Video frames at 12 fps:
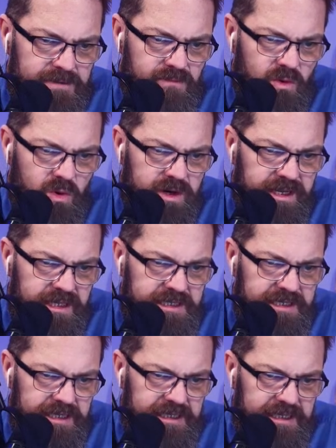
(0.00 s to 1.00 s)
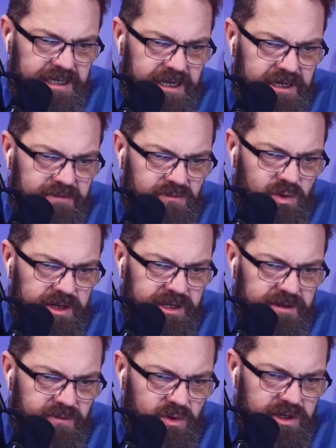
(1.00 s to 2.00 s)
Good morning, Leticia. Good
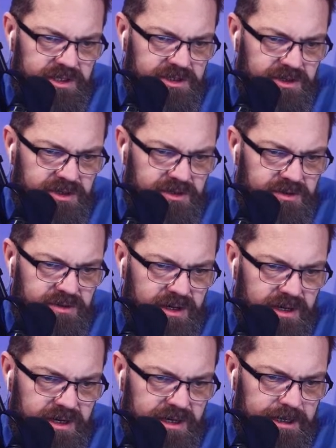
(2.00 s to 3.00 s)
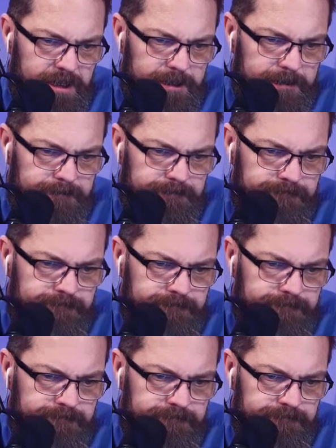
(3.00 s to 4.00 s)
morning. Good morning to you.
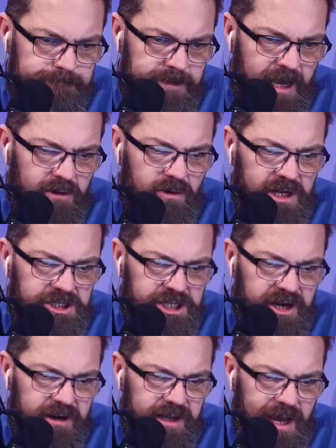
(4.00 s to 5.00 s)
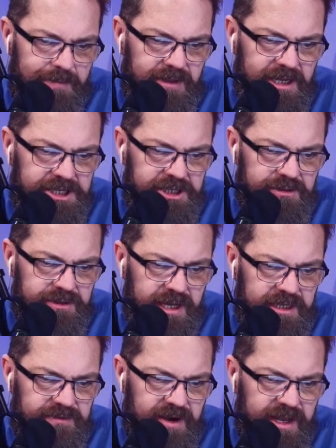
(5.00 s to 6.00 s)
Gotta run, Sharon. God bless you.
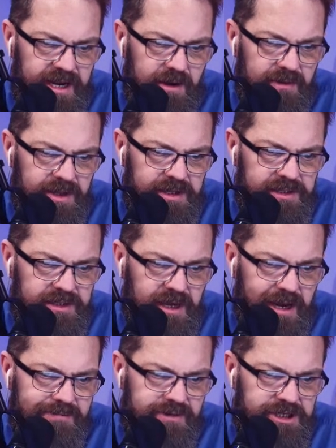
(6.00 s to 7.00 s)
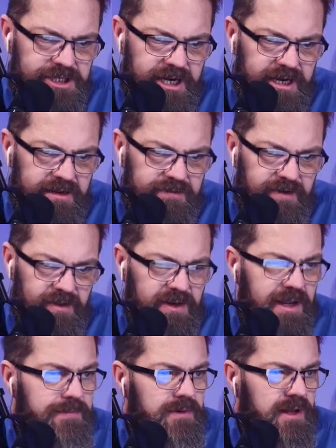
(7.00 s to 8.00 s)
Thanks for hanging out with us. I appreciate it.
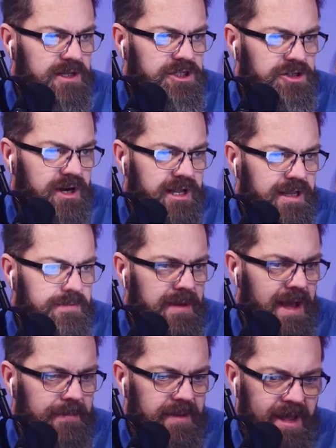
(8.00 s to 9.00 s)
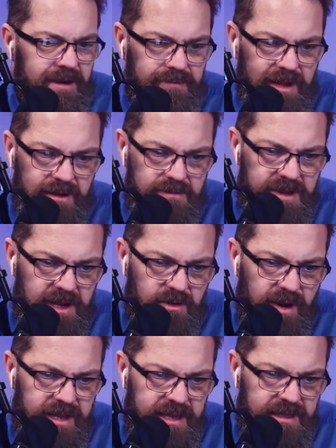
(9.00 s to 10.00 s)
Father Lampert, I should try to get him back, but Adam Bly would be
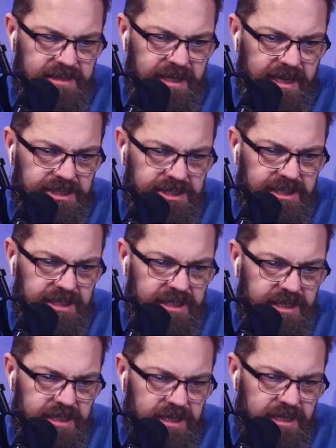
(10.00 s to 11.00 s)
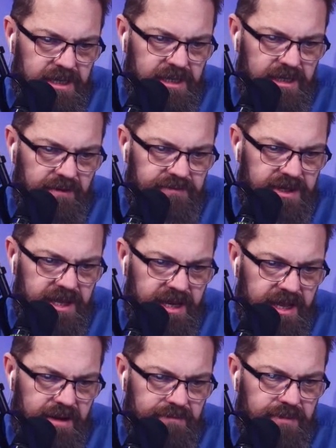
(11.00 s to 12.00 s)
a great guest, actually. Love to
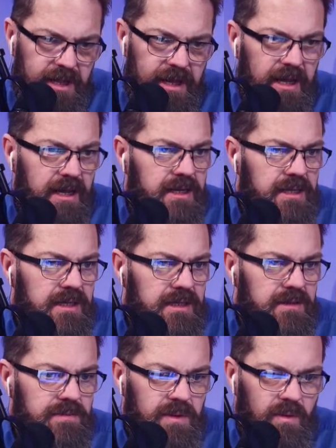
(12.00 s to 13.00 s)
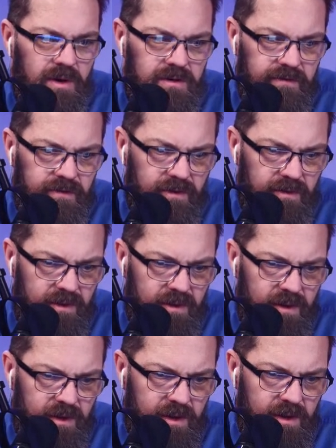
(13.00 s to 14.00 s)
get Adam Bly on. It'd be wonderful.
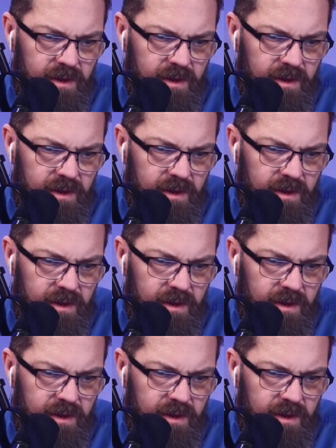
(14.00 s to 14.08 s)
